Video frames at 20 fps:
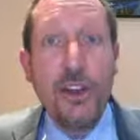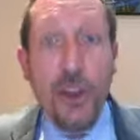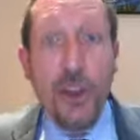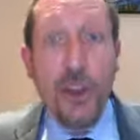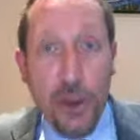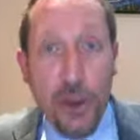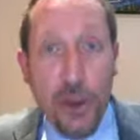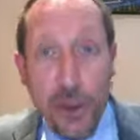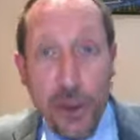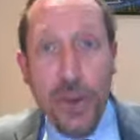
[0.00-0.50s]

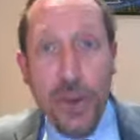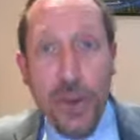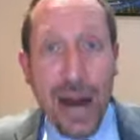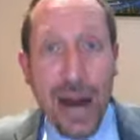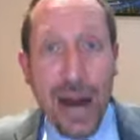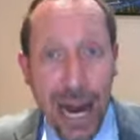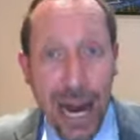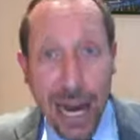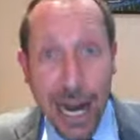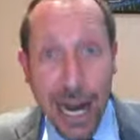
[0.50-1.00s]

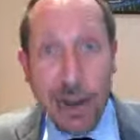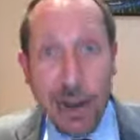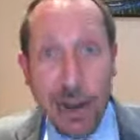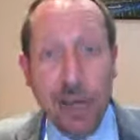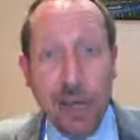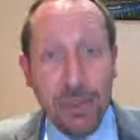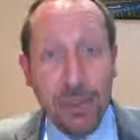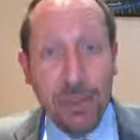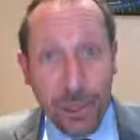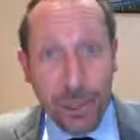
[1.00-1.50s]
you
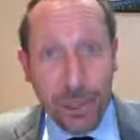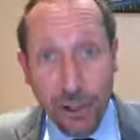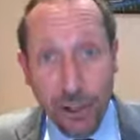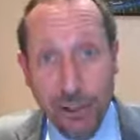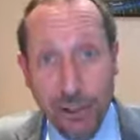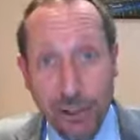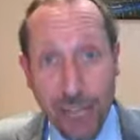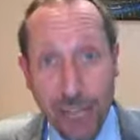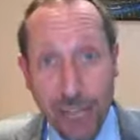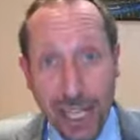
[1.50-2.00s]
are
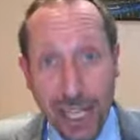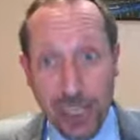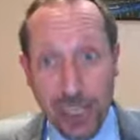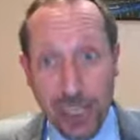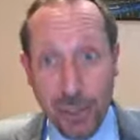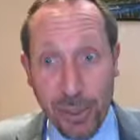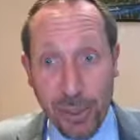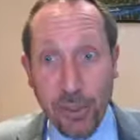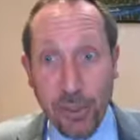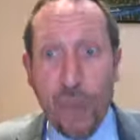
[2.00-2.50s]
absolved of
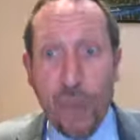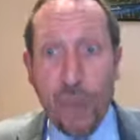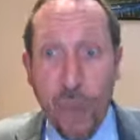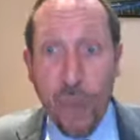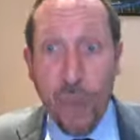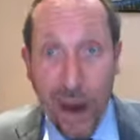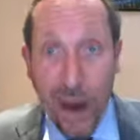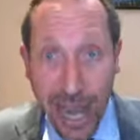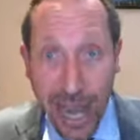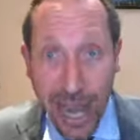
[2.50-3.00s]
punishment.
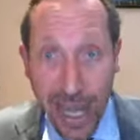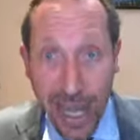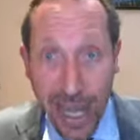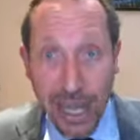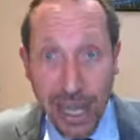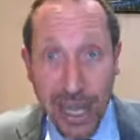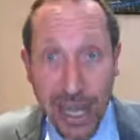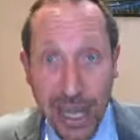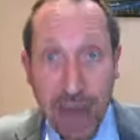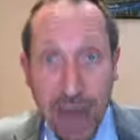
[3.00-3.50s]

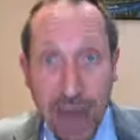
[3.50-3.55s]
Why?